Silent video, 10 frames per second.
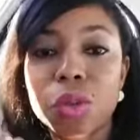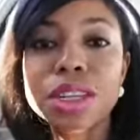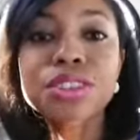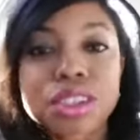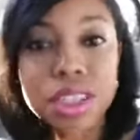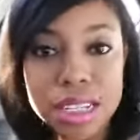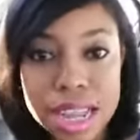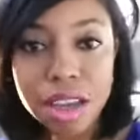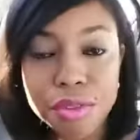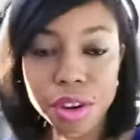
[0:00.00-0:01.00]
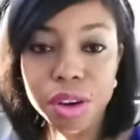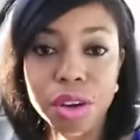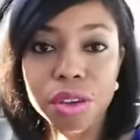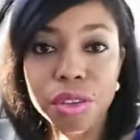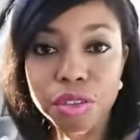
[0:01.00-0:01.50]
We should
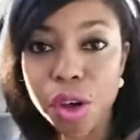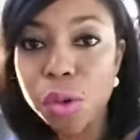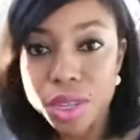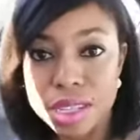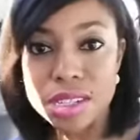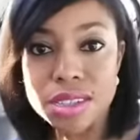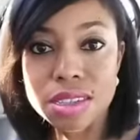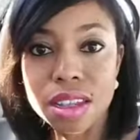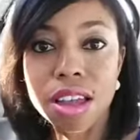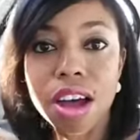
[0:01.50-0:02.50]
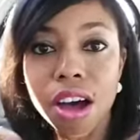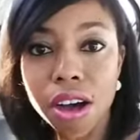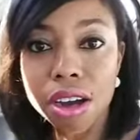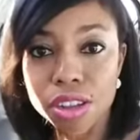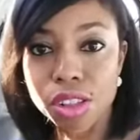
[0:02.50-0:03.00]
never focus
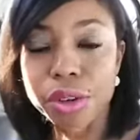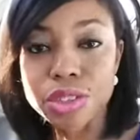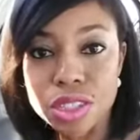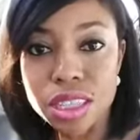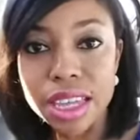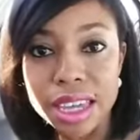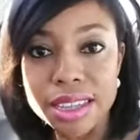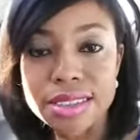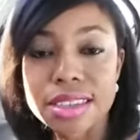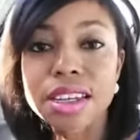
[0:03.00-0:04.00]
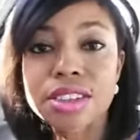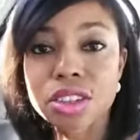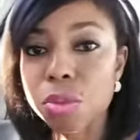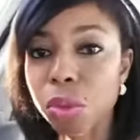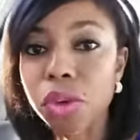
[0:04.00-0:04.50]
on those things
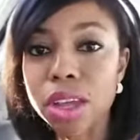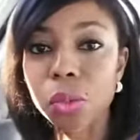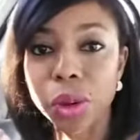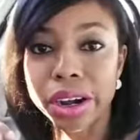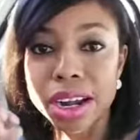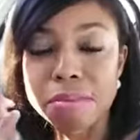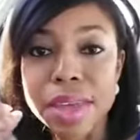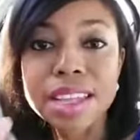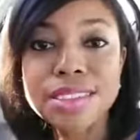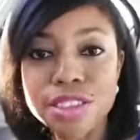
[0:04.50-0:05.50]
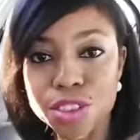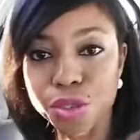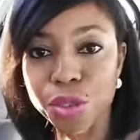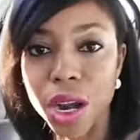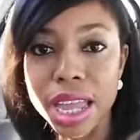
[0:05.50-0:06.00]
to the point where it makes us
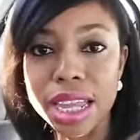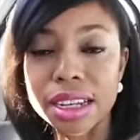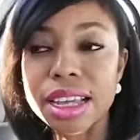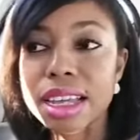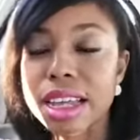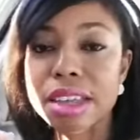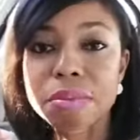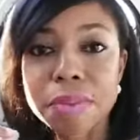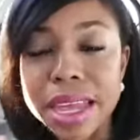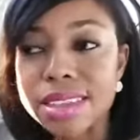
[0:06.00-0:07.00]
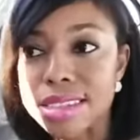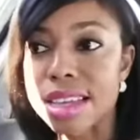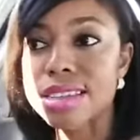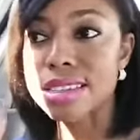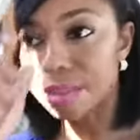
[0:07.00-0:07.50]
afraid. It makes
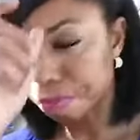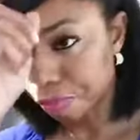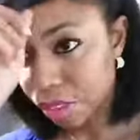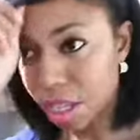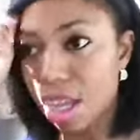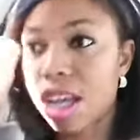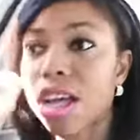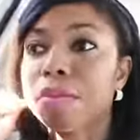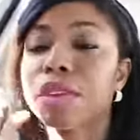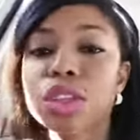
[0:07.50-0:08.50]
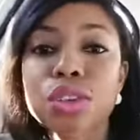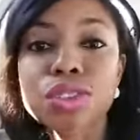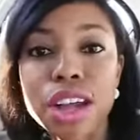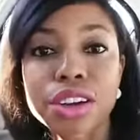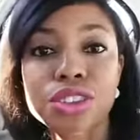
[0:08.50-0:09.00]
us
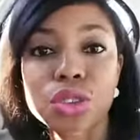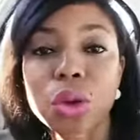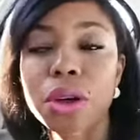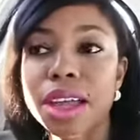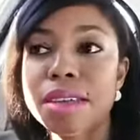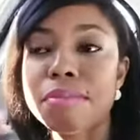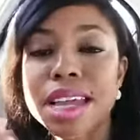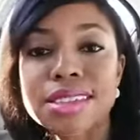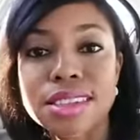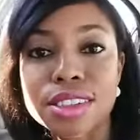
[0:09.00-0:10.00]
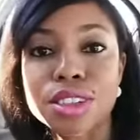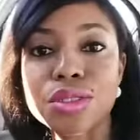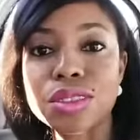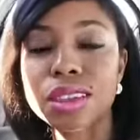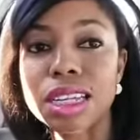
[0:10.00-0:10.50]
lose our joy. It makes us
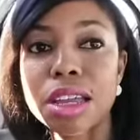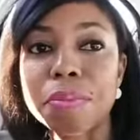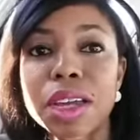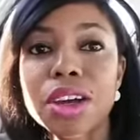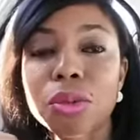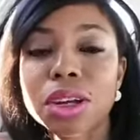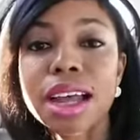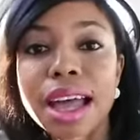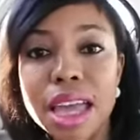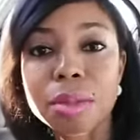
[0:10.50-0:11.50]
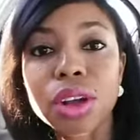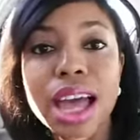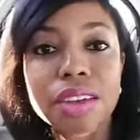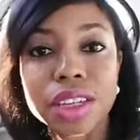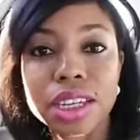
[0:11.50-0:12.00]
lose sleep. We're not able
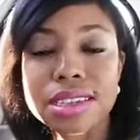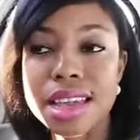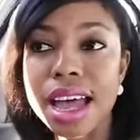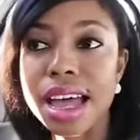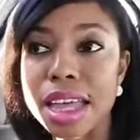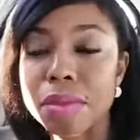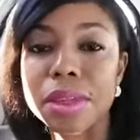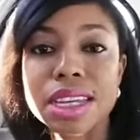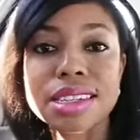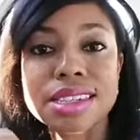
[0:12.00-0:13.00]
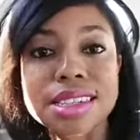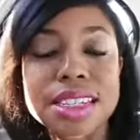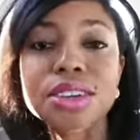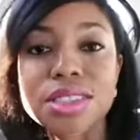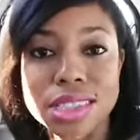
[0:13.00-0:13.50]
to have a good time. It
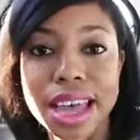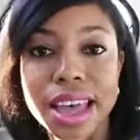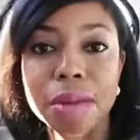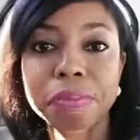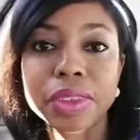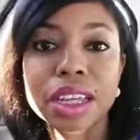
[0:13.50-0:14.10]
steals that.